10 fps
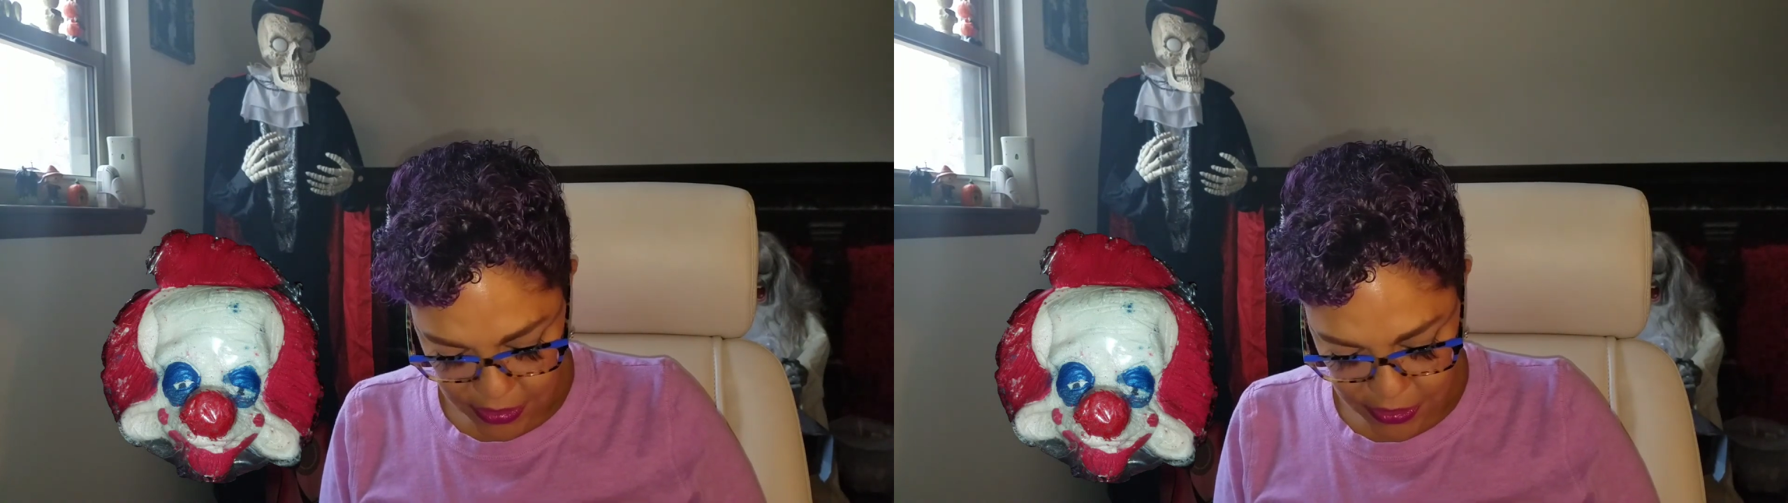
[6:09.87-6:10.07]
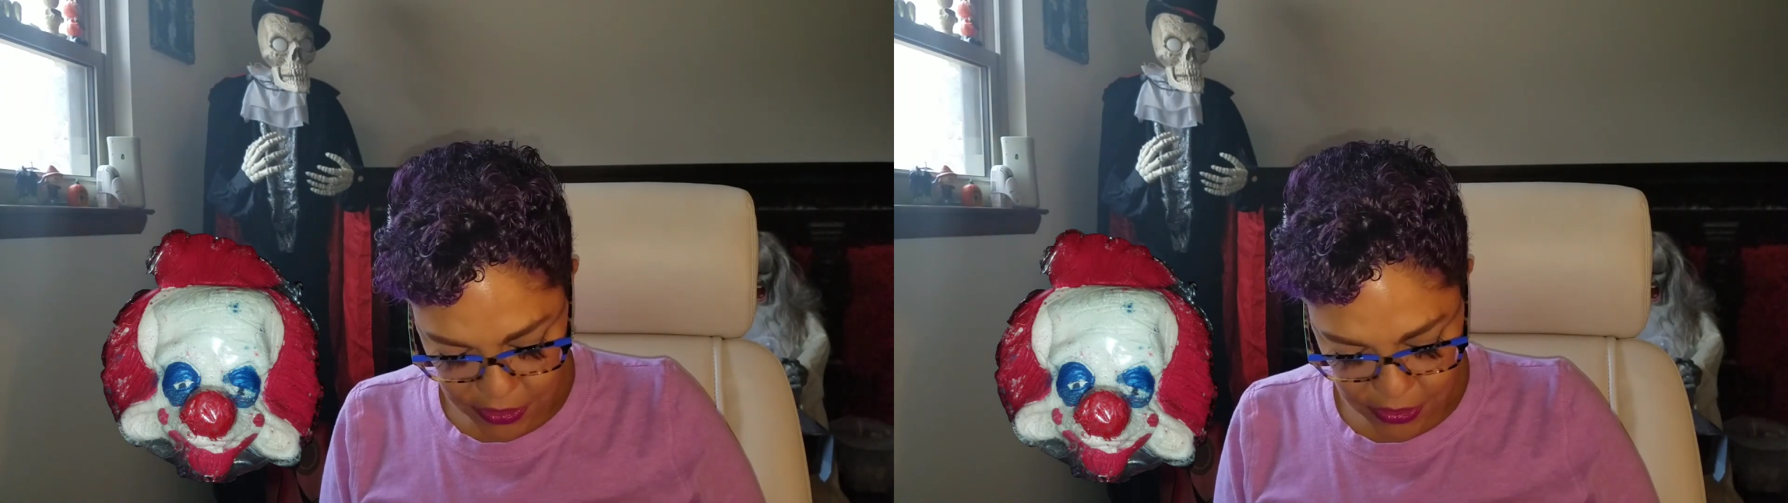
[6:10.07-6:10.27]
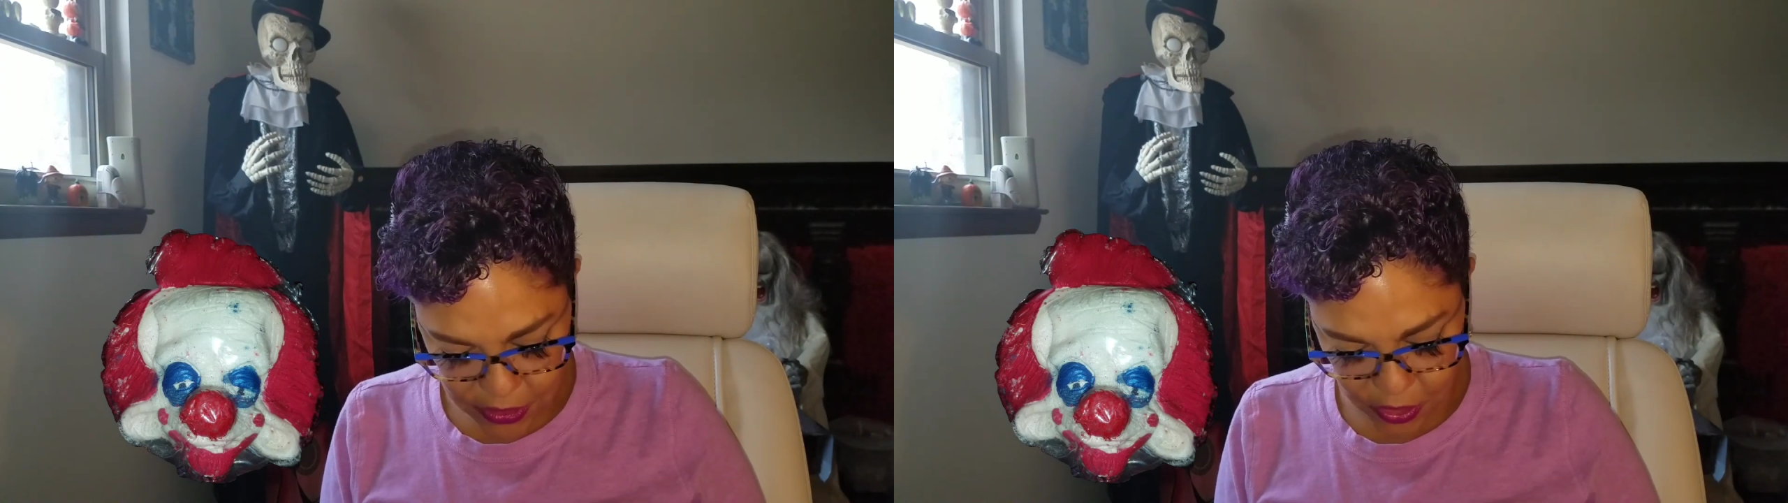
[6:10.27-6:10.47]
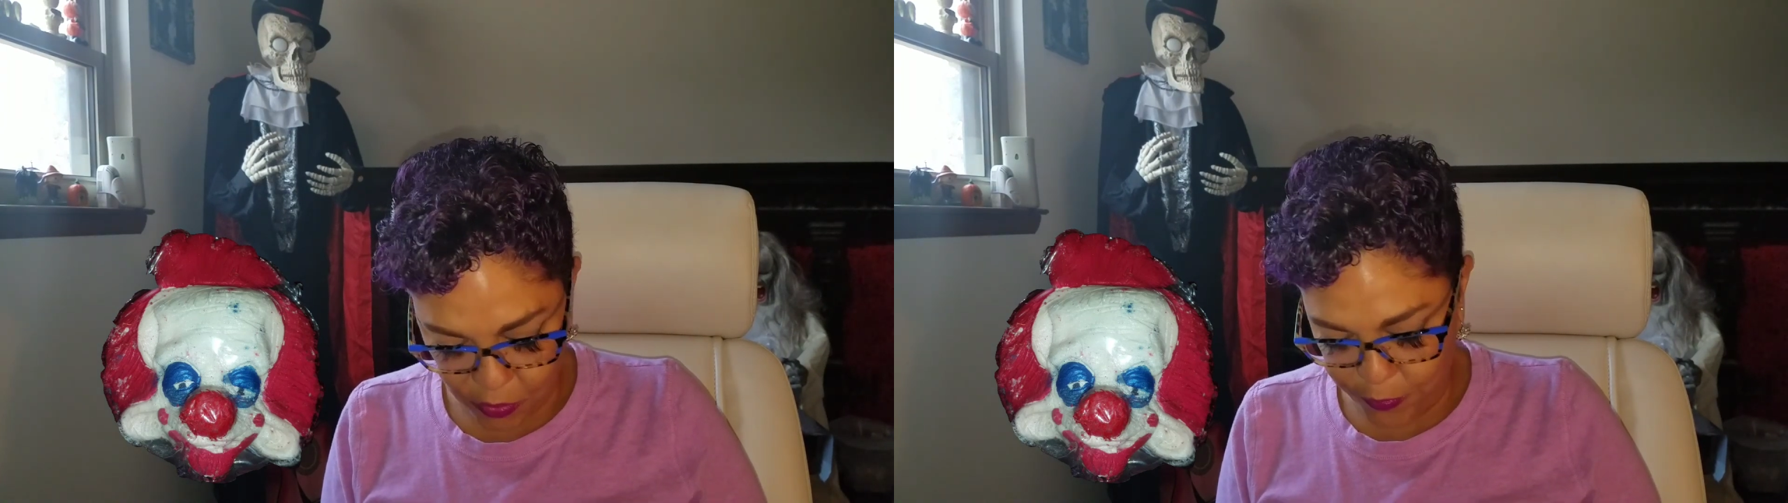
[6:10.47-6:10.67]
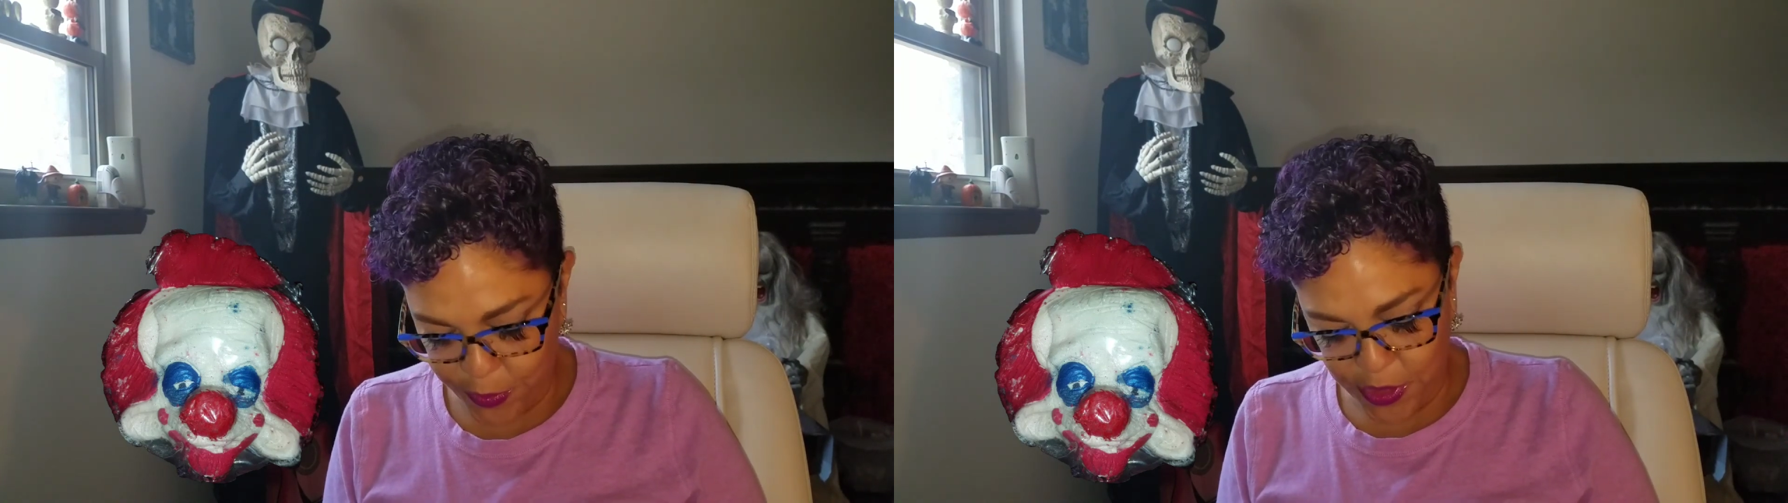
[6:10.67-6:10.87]
It's just
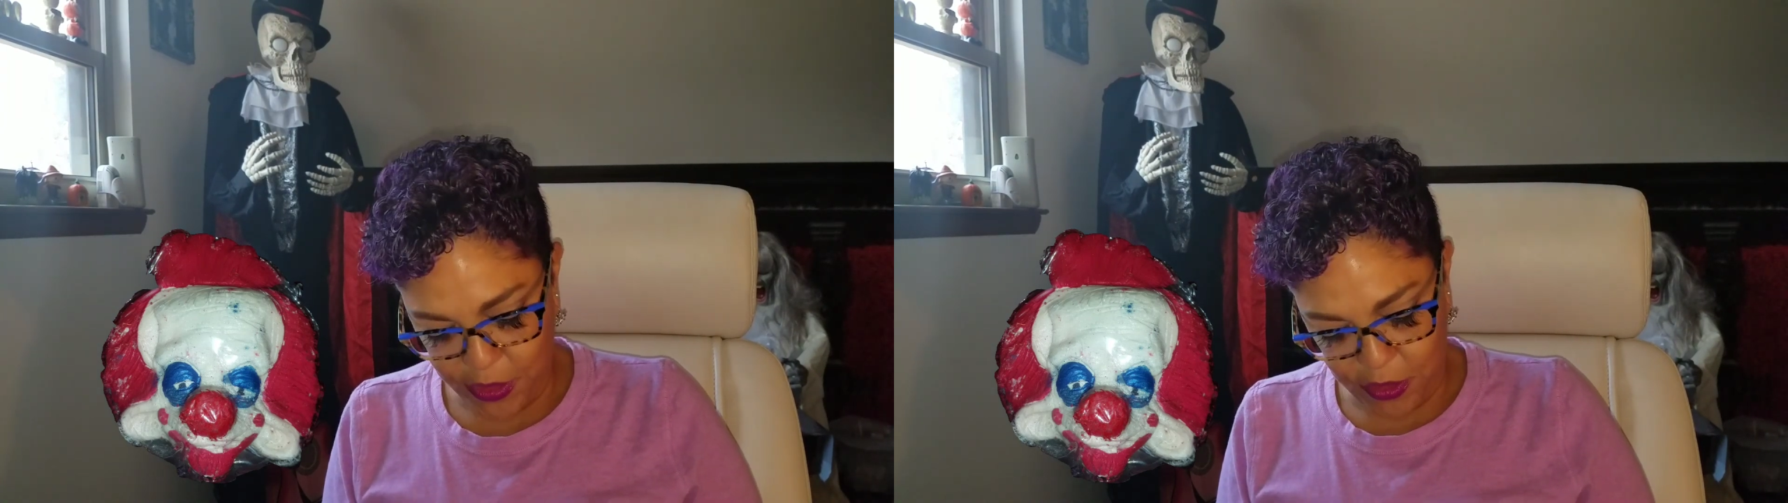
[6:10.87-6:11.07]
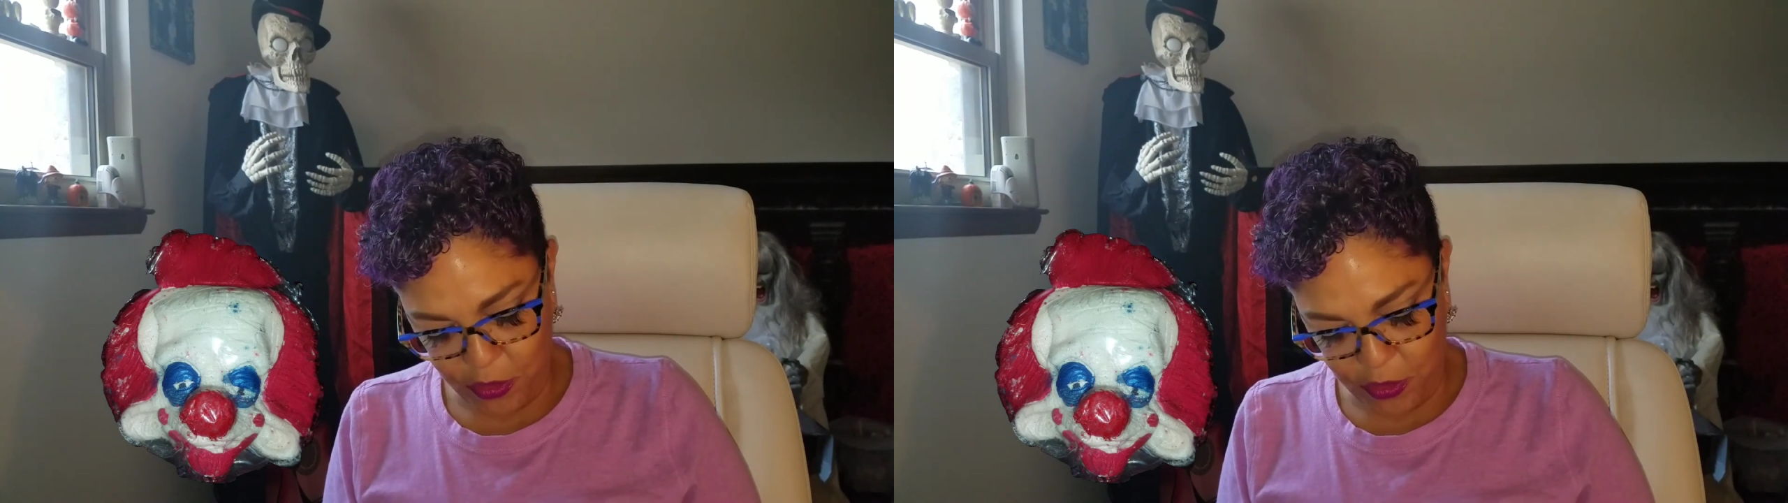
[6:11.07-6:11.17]
so freaking